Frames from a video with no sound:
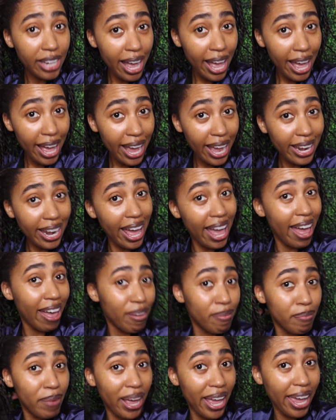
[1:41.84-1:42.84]
day and I
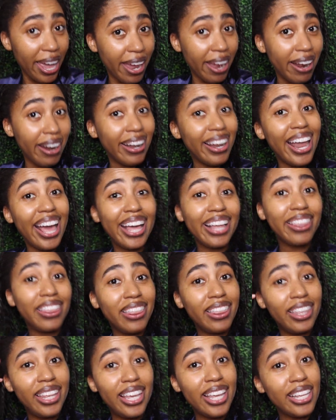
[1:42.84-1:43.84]
have my hair
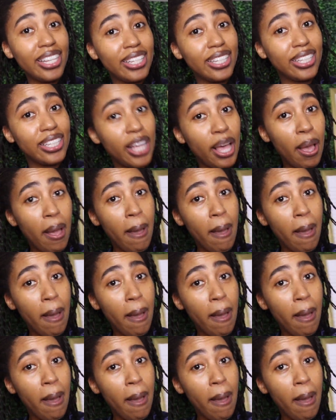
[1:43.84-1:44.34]
like this.